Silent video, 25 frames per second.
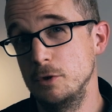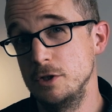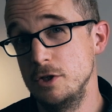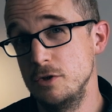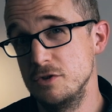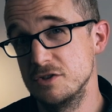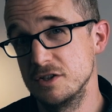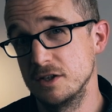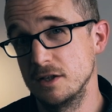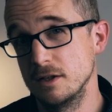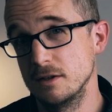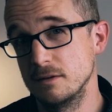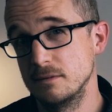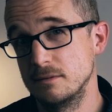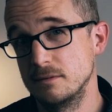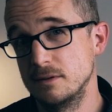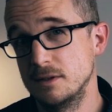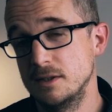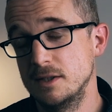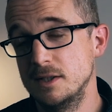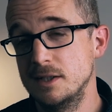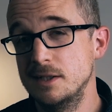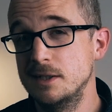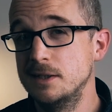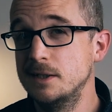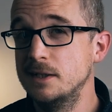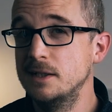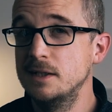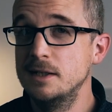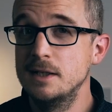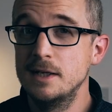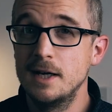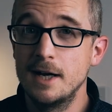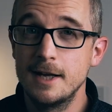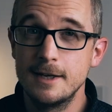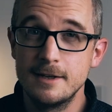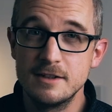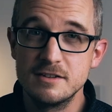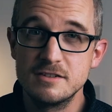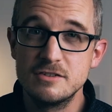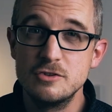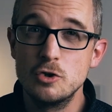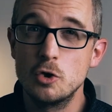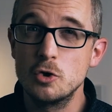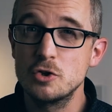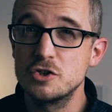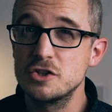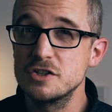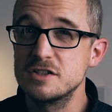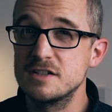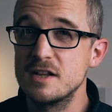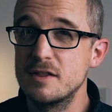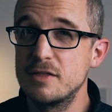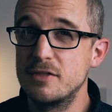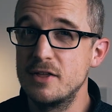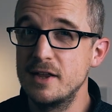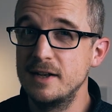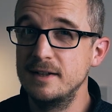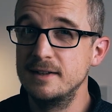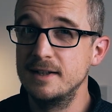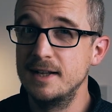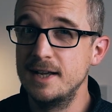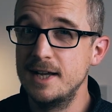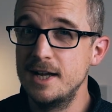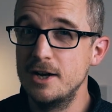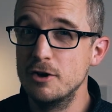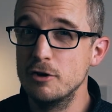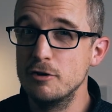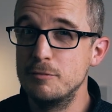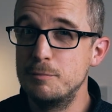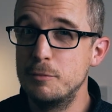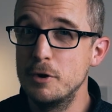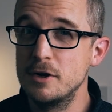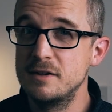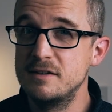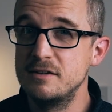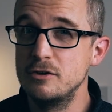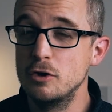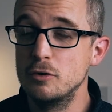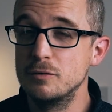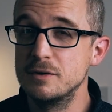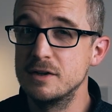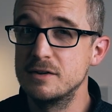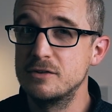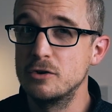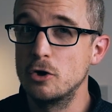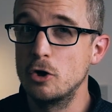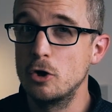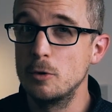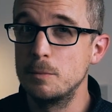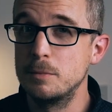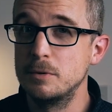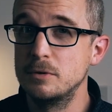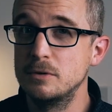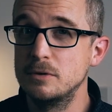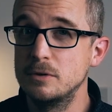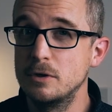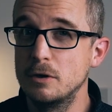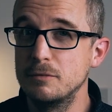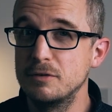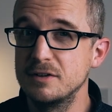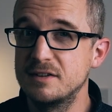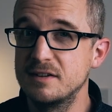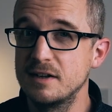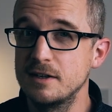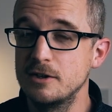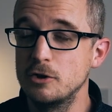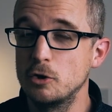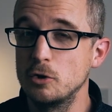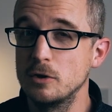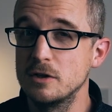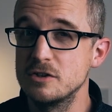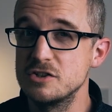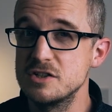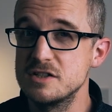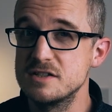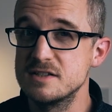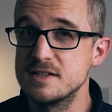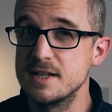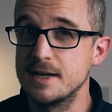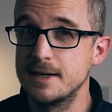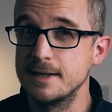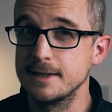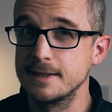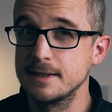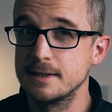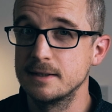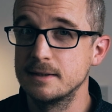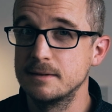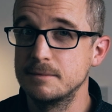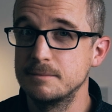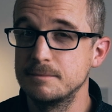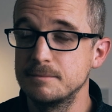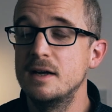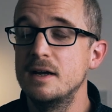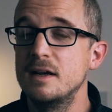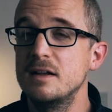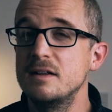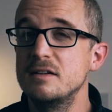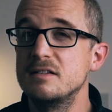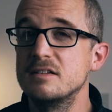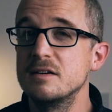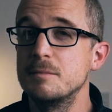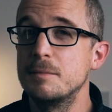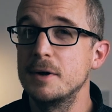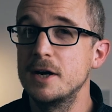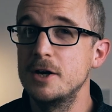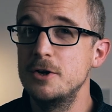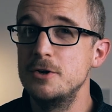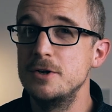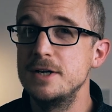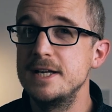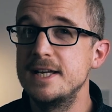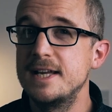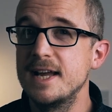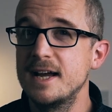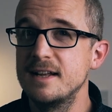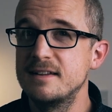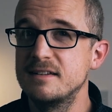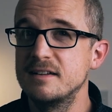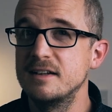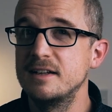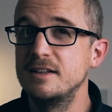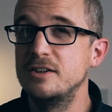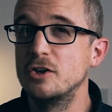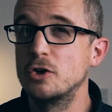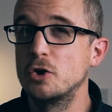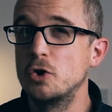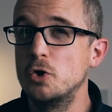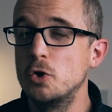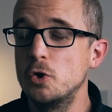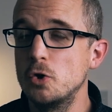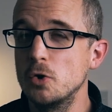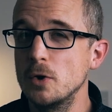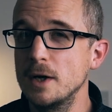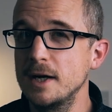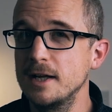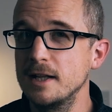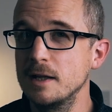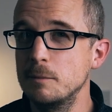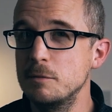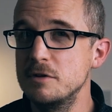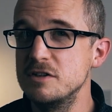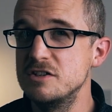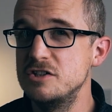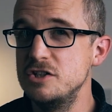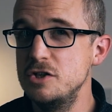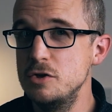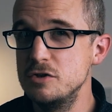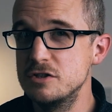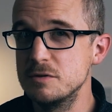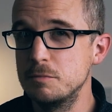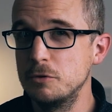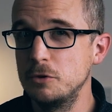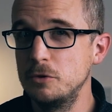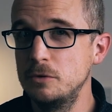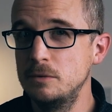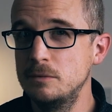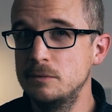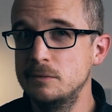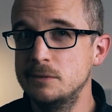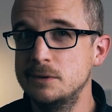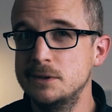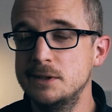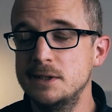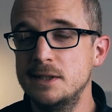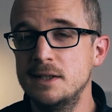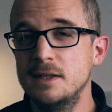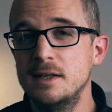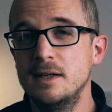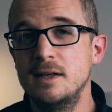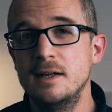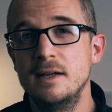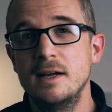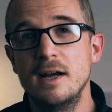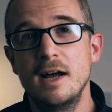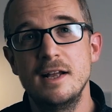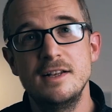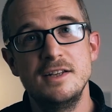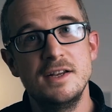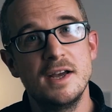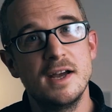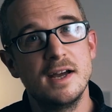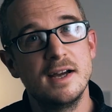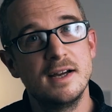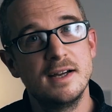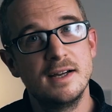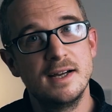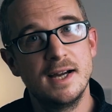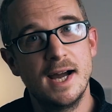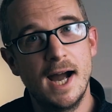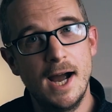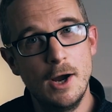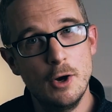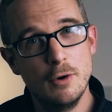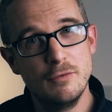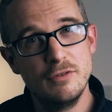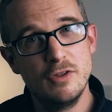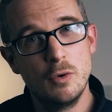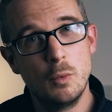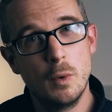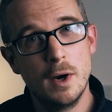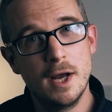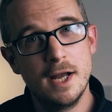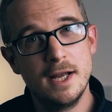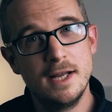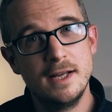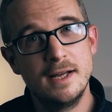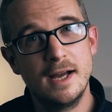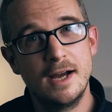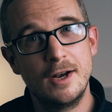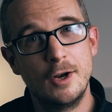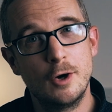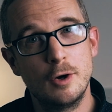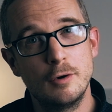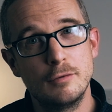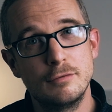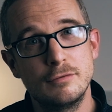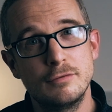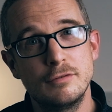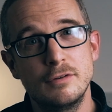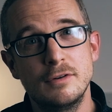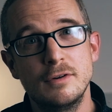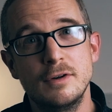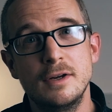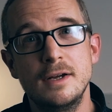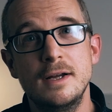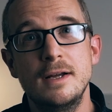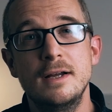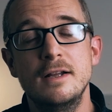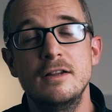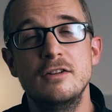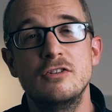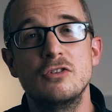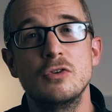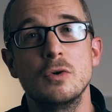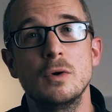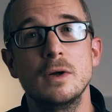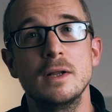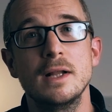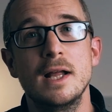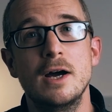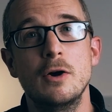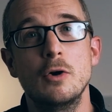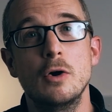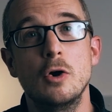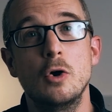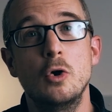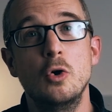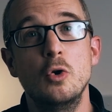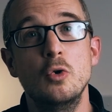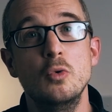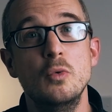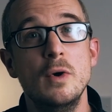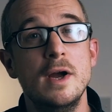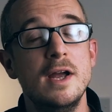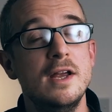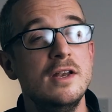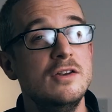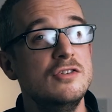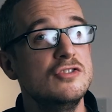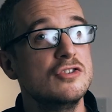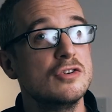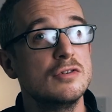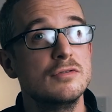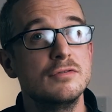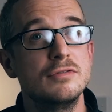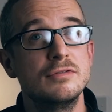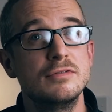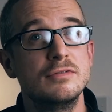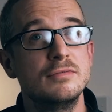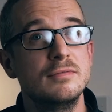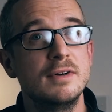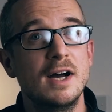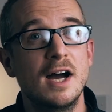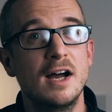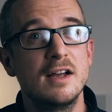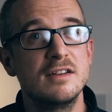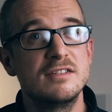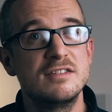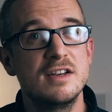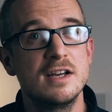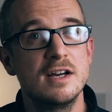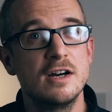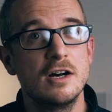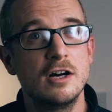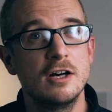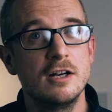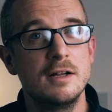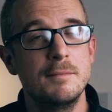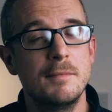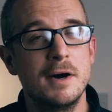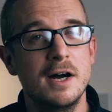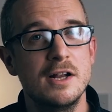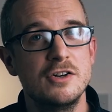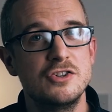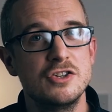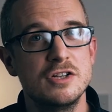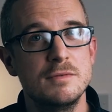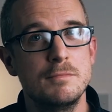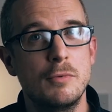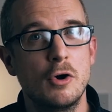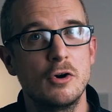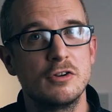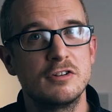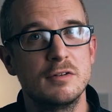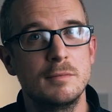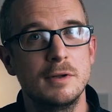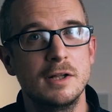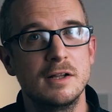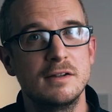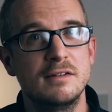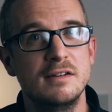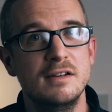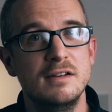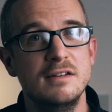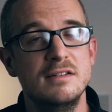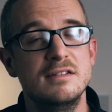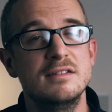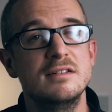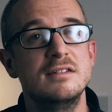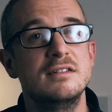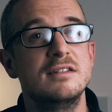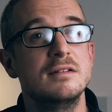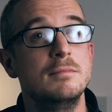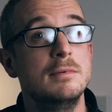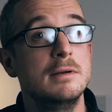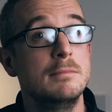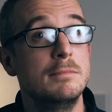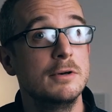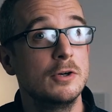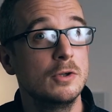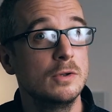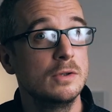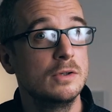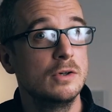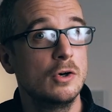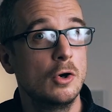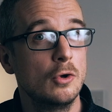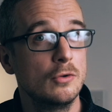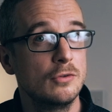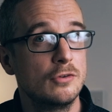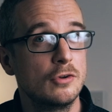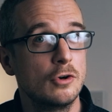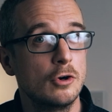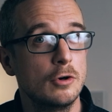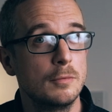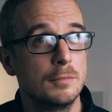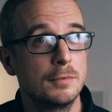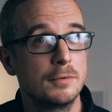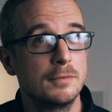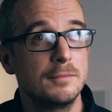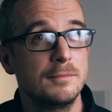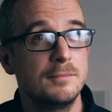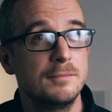using it. And it's not just a thin layer of pretty over the top of a technology stack. It's about getting the core elements usable and yet out of the way enough to allow a whole range of as yet unimagined possibilities to be built on top.